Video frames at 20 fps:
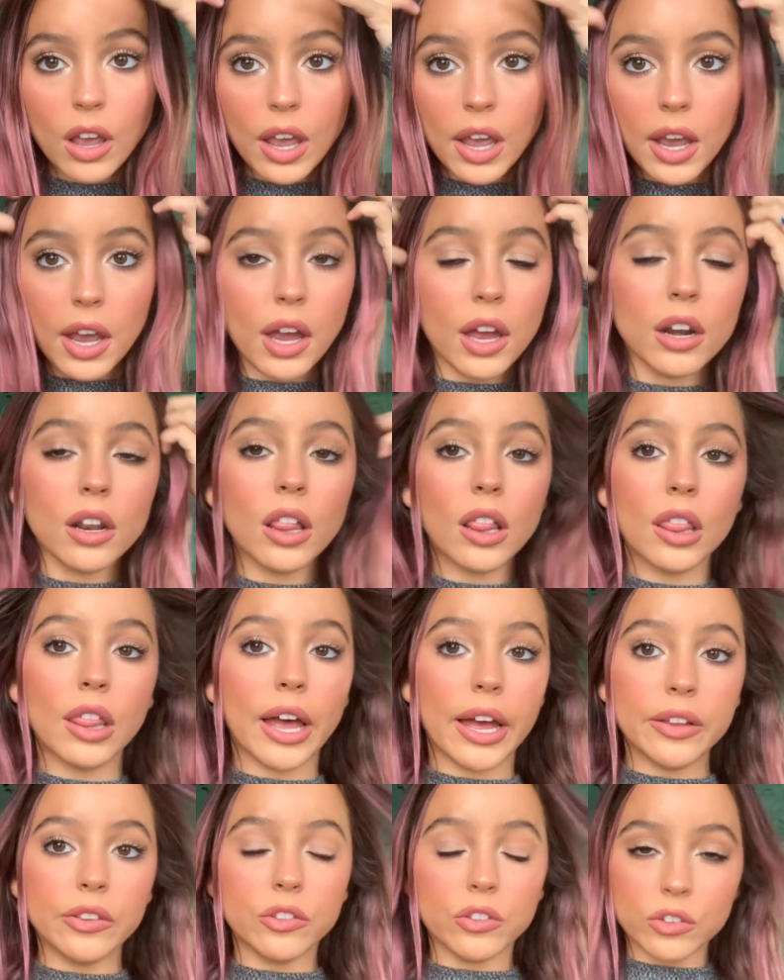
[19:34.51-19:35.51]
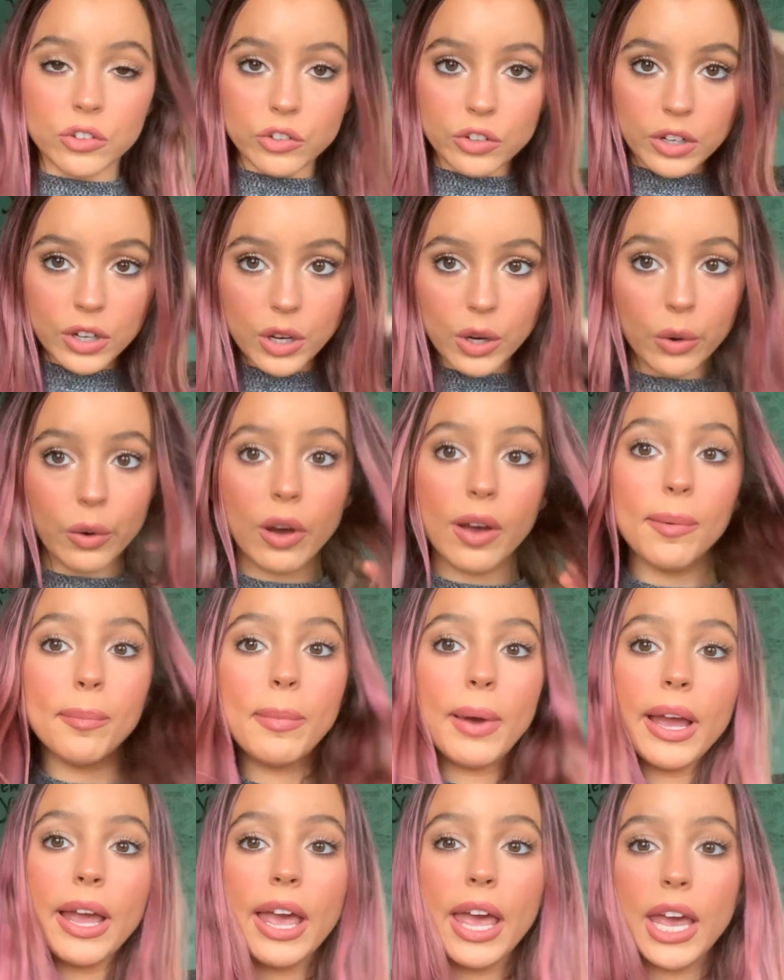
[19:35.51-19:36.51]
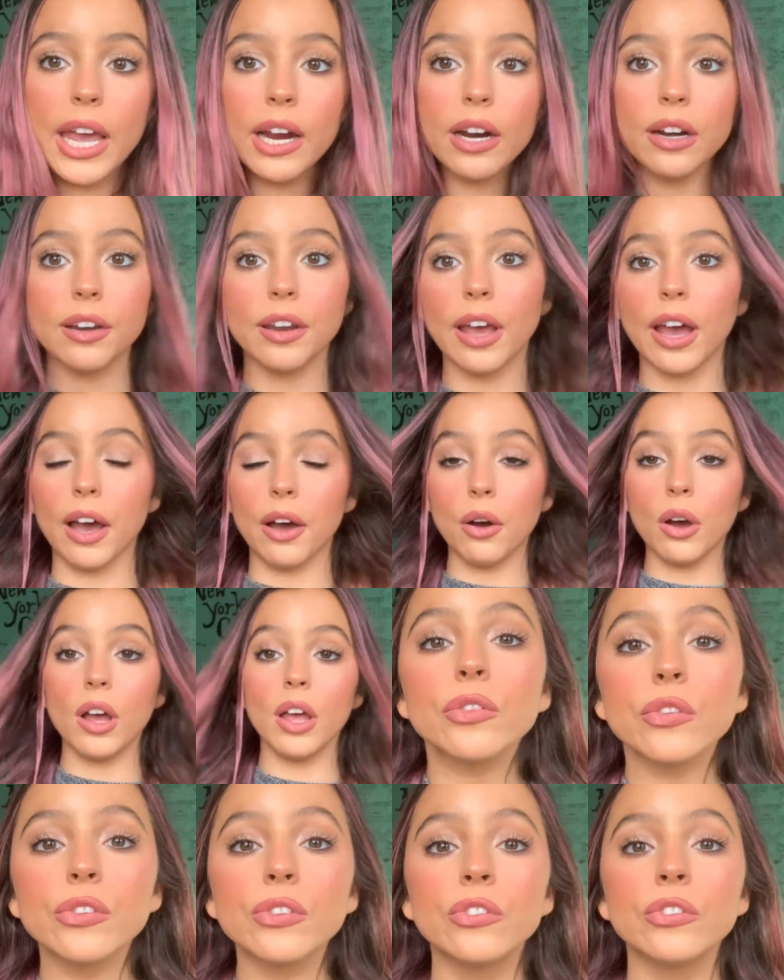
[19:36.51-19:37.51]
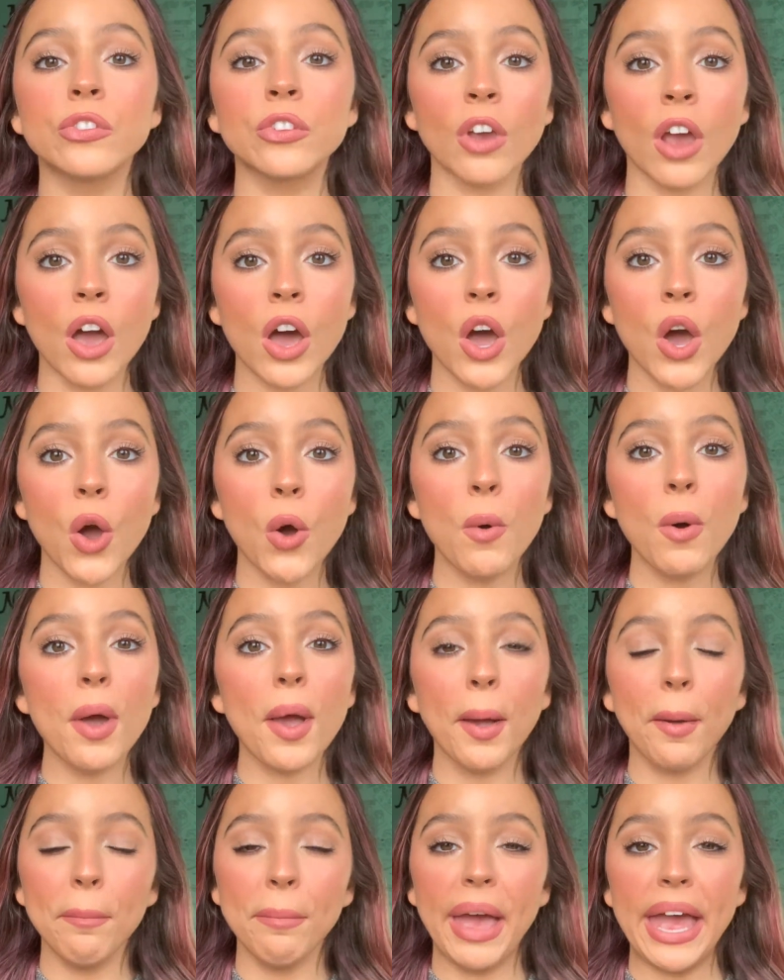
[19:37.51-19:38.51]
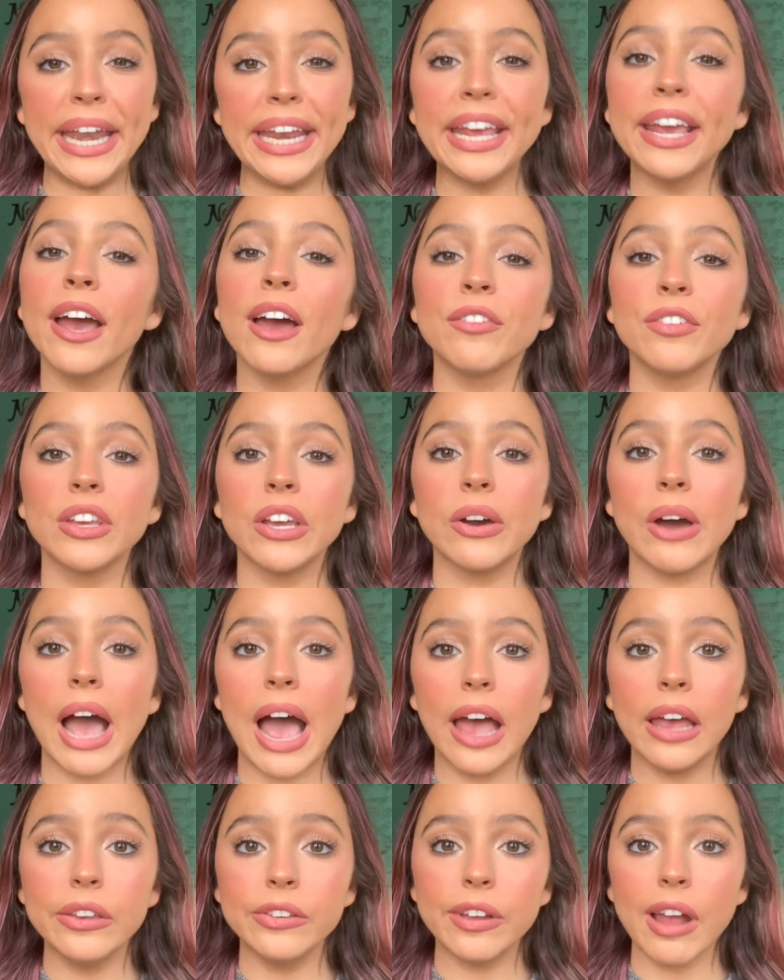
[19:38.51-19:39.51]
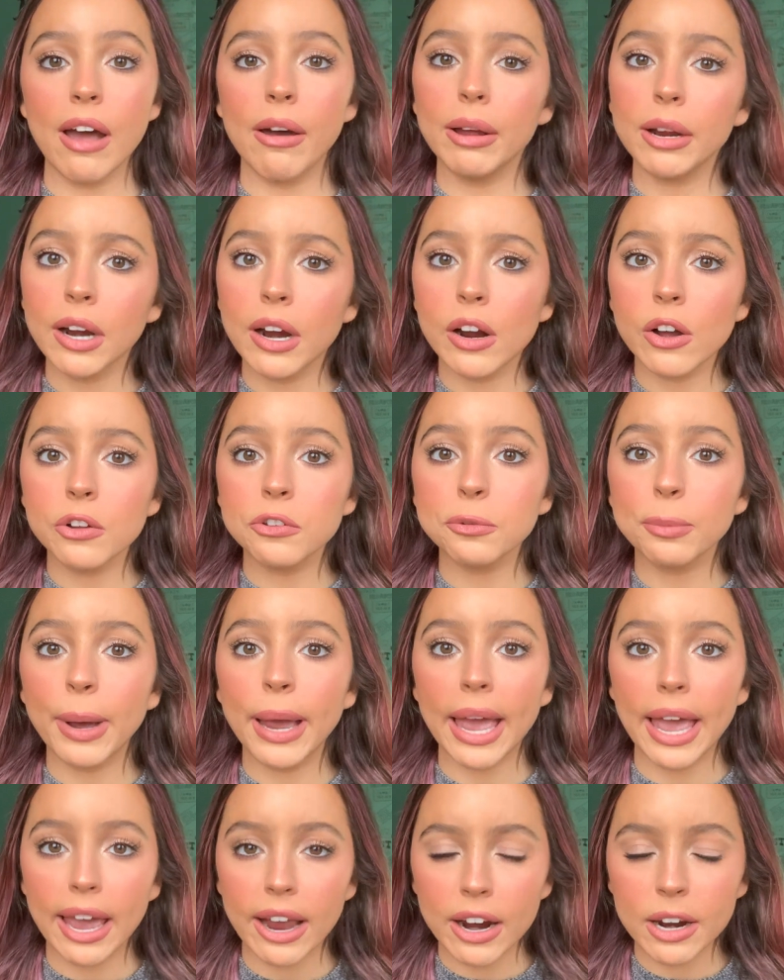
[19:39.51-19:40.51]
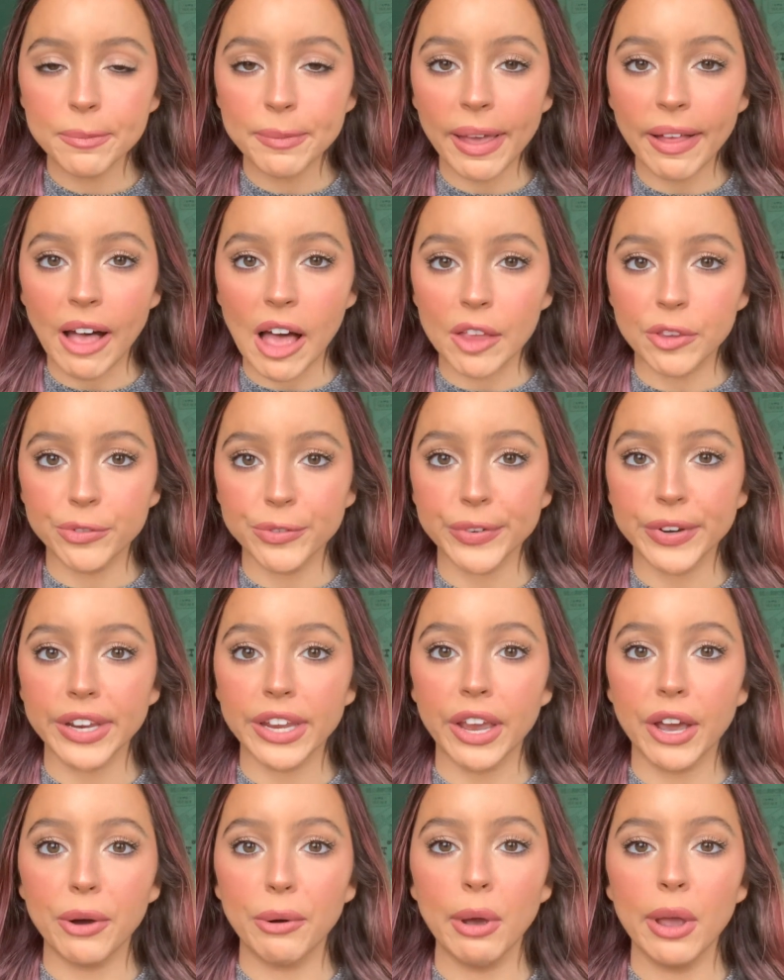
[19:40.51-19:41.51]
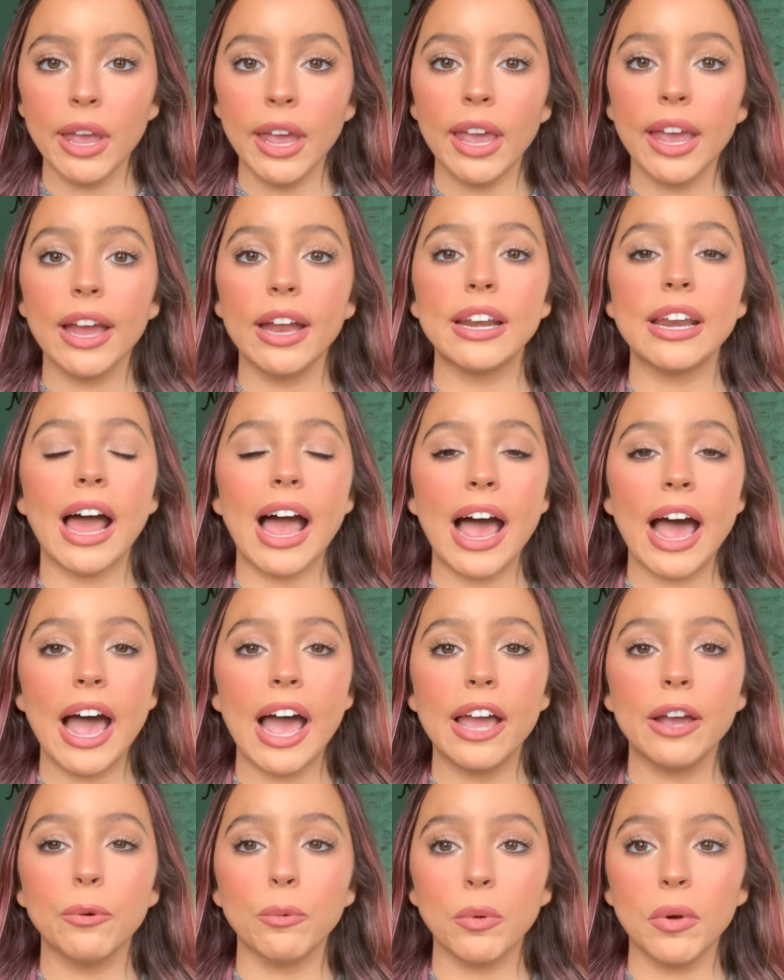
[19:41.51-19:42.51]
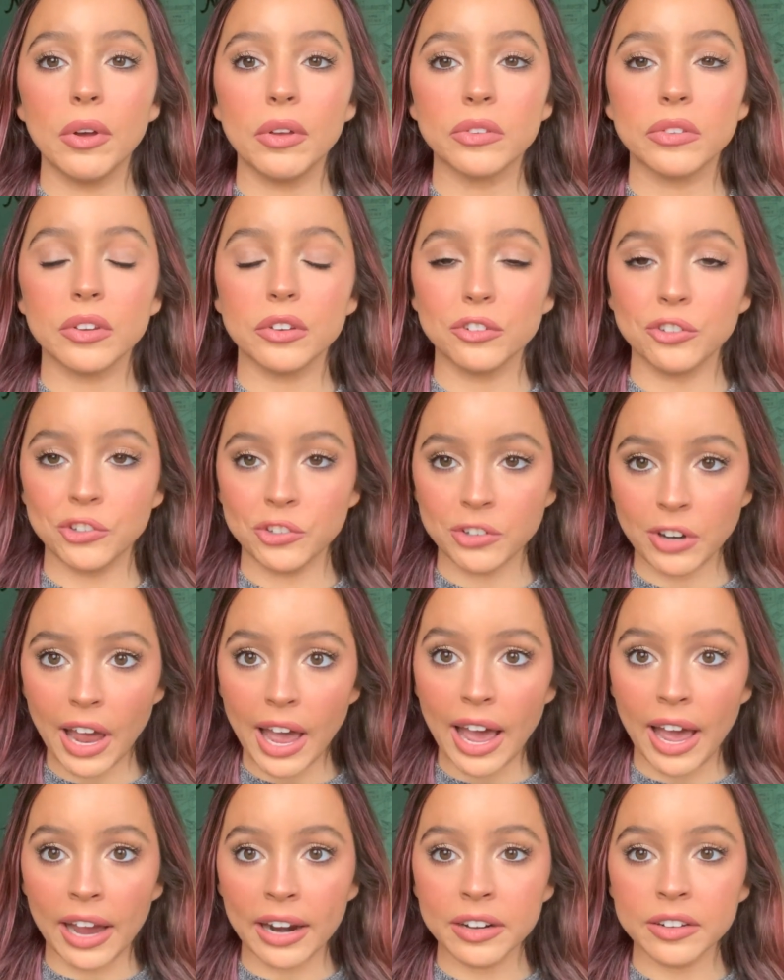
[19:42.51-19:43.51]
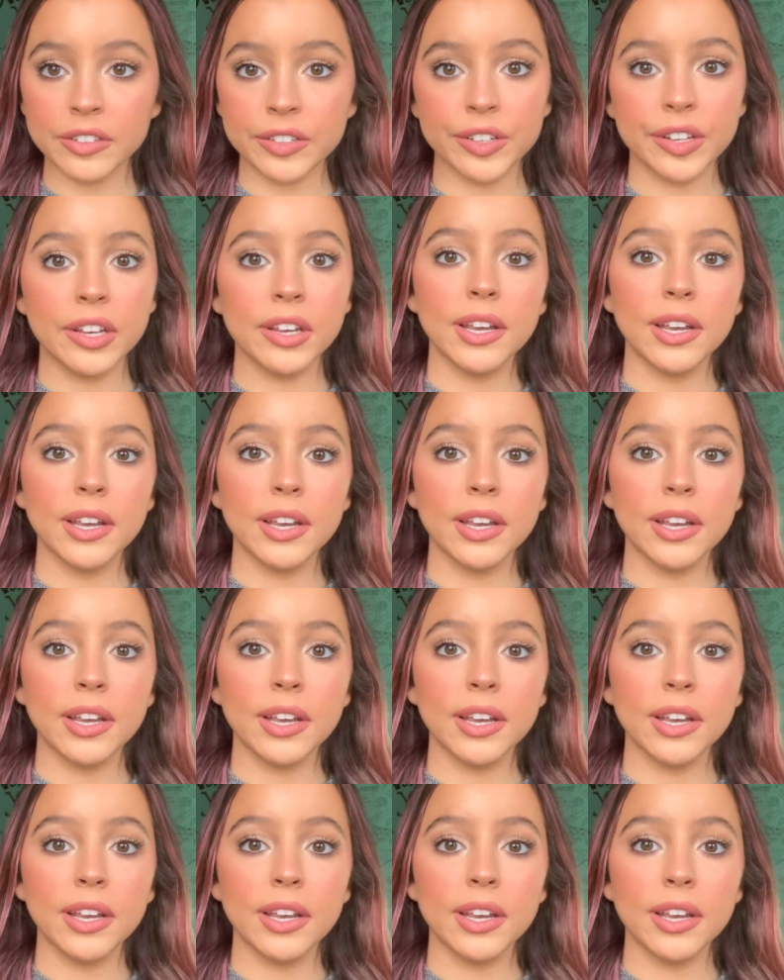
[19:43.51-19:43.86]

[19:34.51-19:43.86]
And let's do my hair now. So many of you asked how I curled my hair in my last video, and I was shocked.